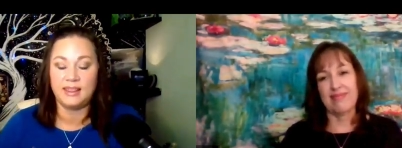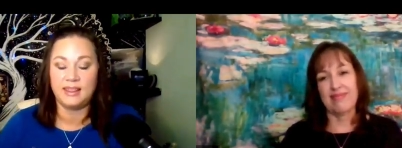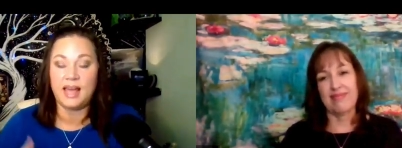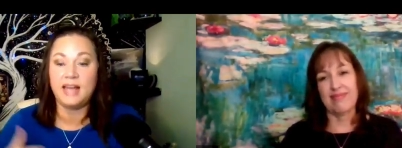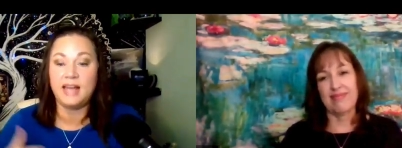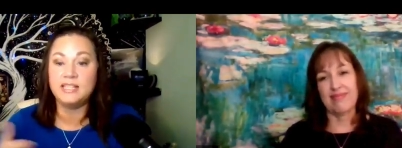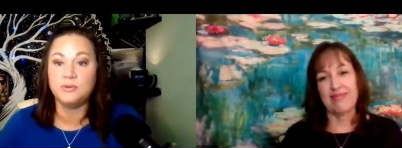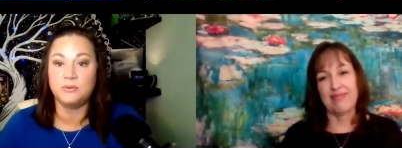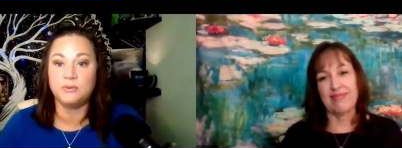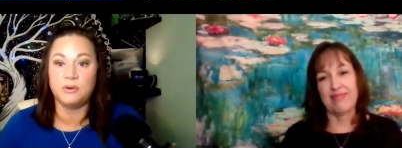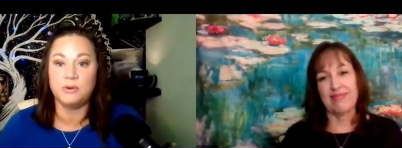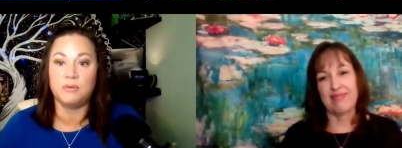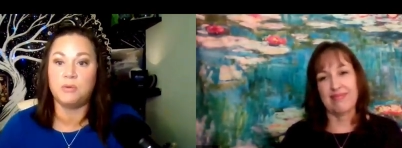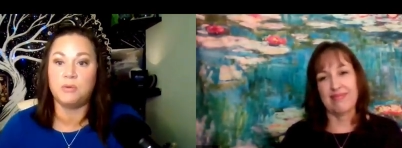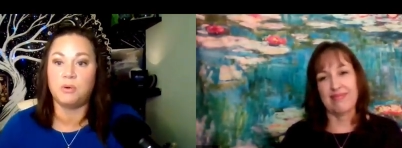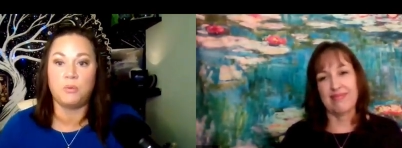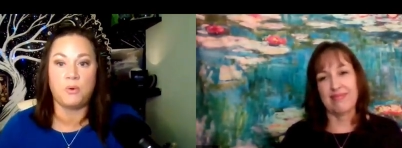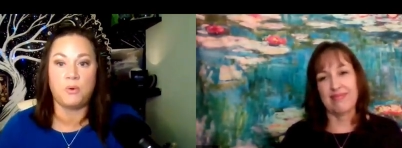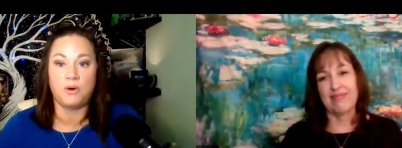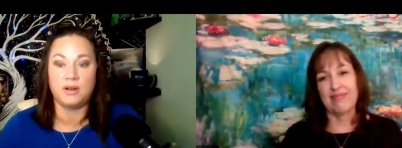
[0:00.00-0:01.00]
Speaker 1: that's when we're
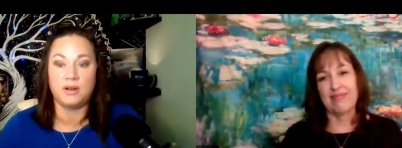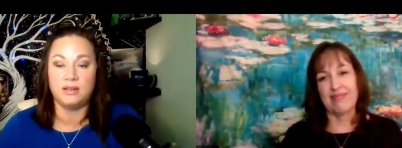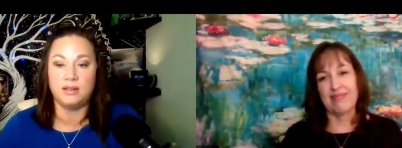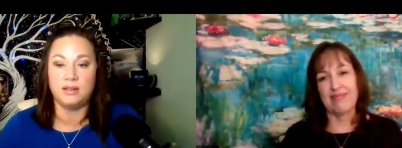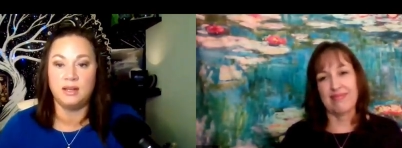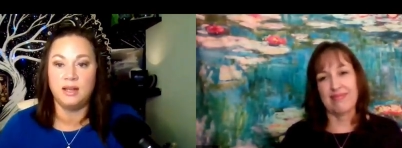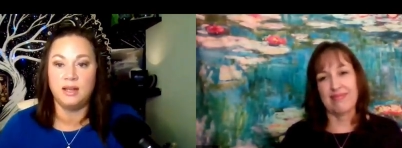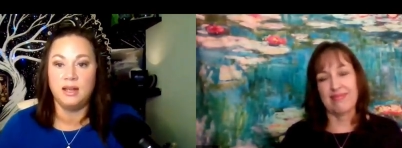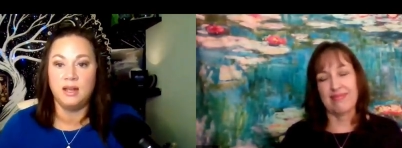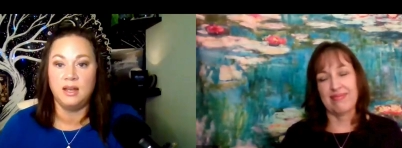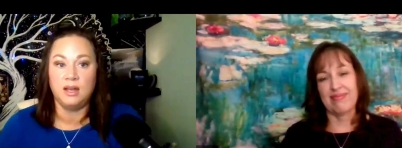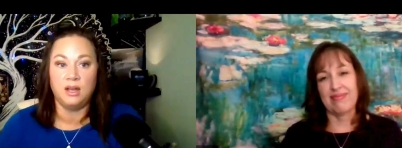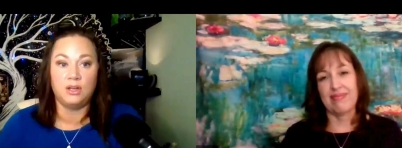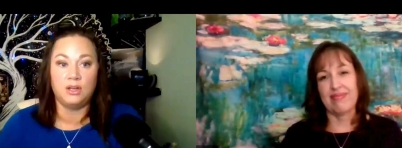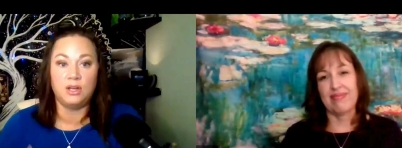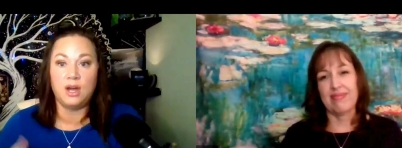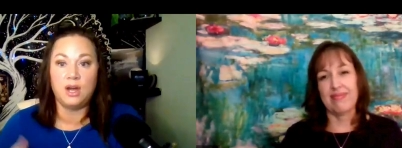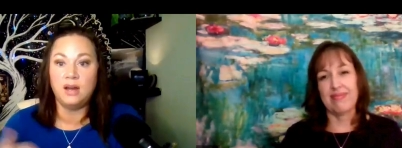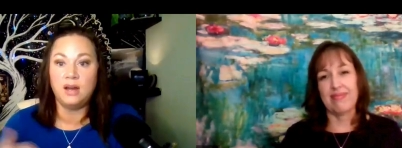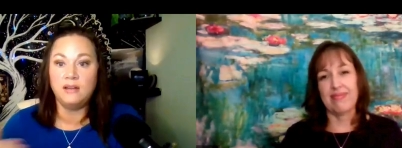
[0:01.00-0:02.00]
rewarded
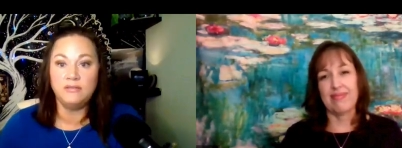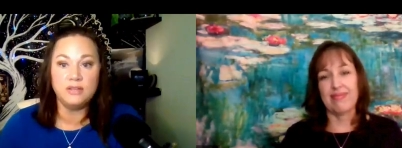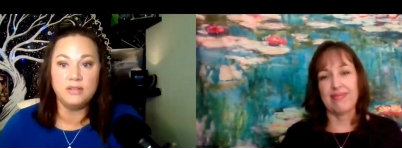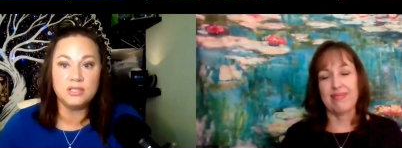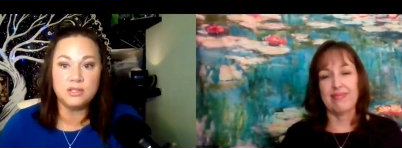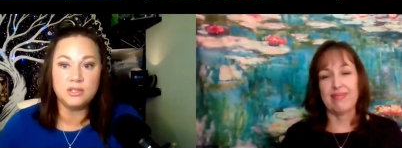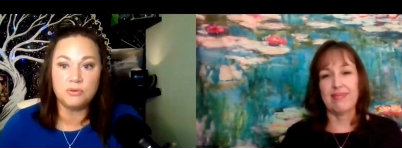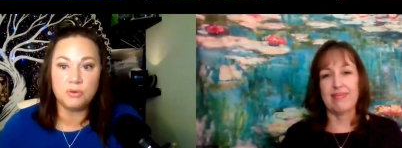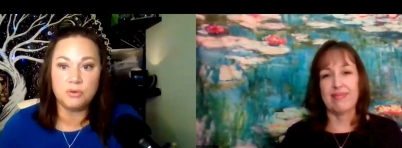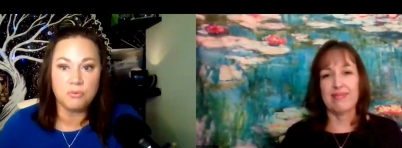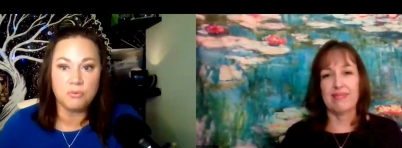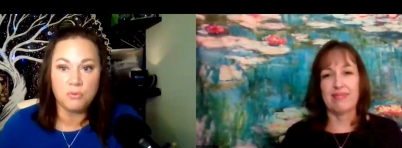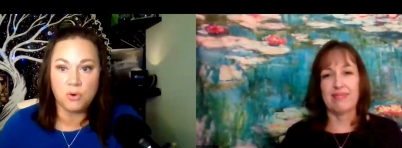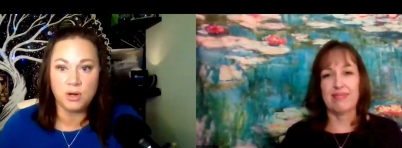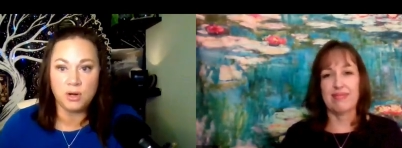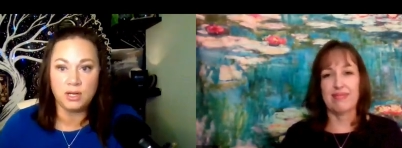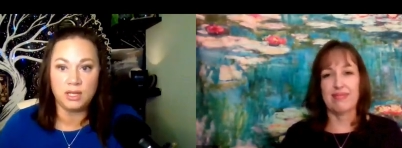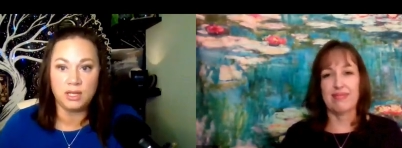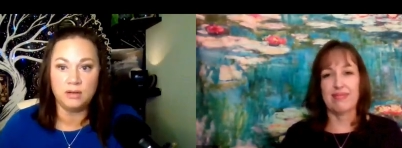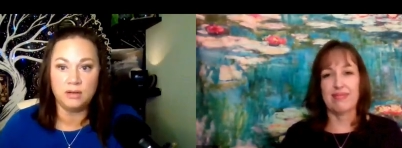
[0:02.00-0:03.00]
none of us are
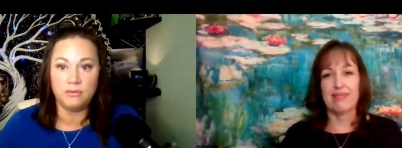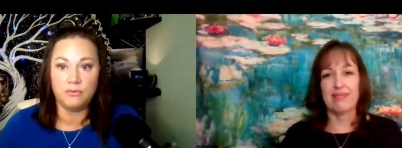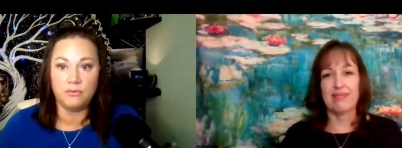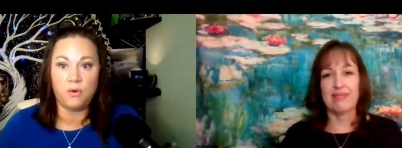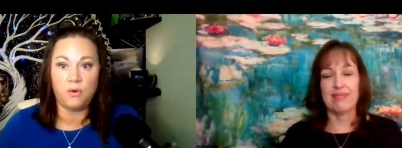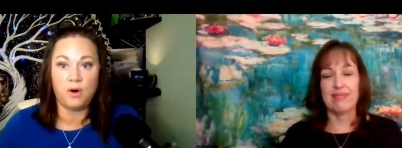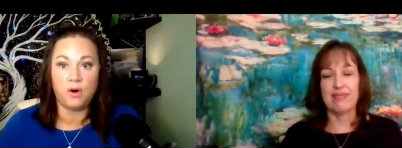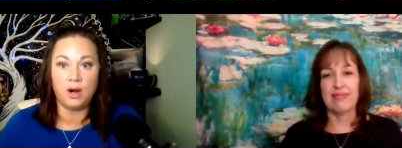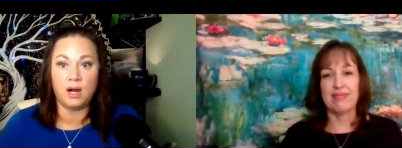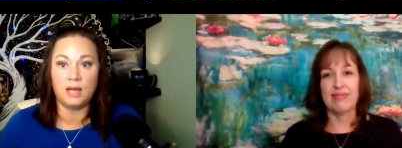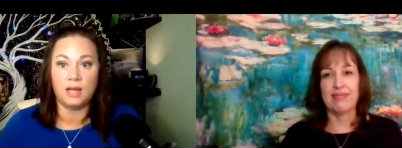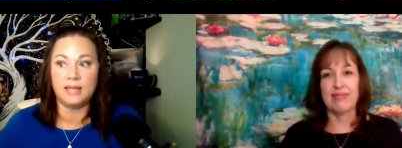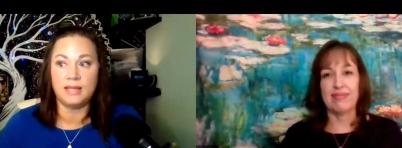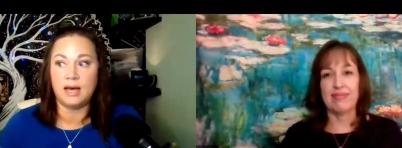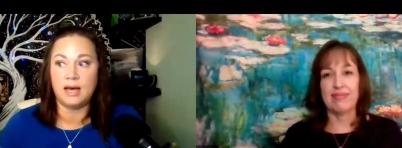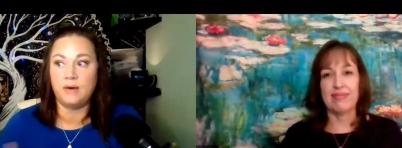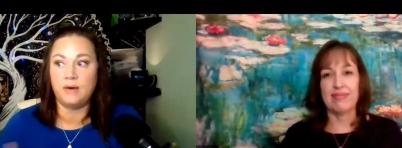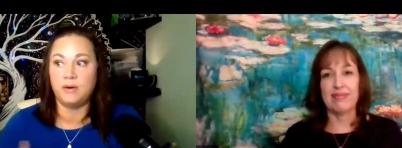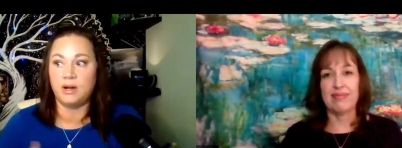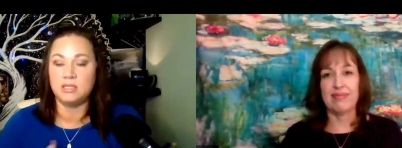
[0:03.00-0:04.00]
rewarded for
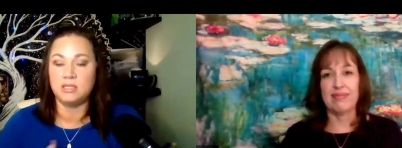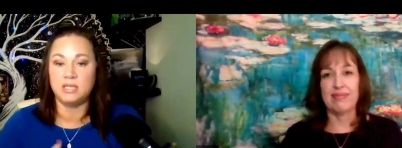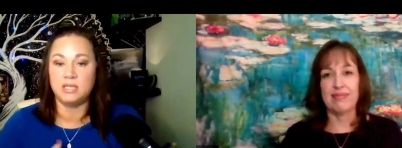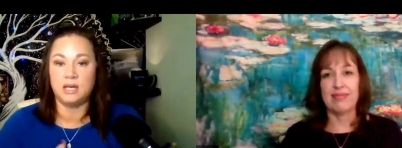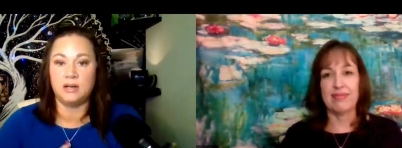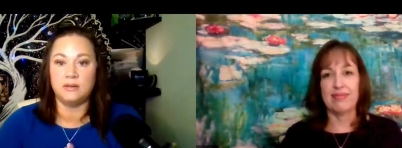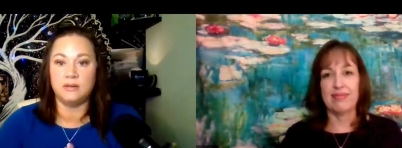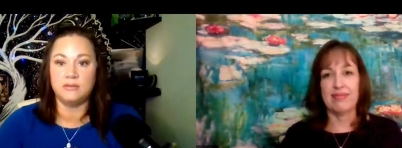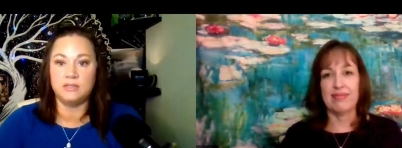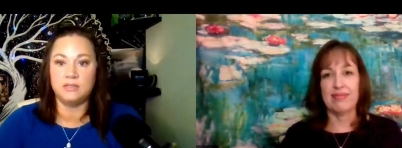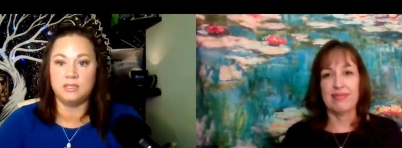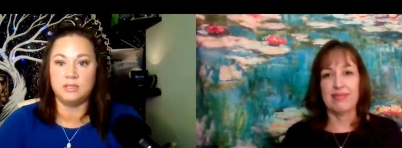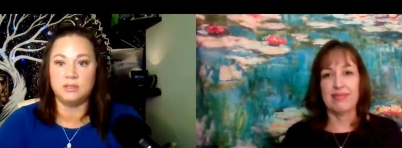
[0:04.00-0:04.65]
allowing ourselves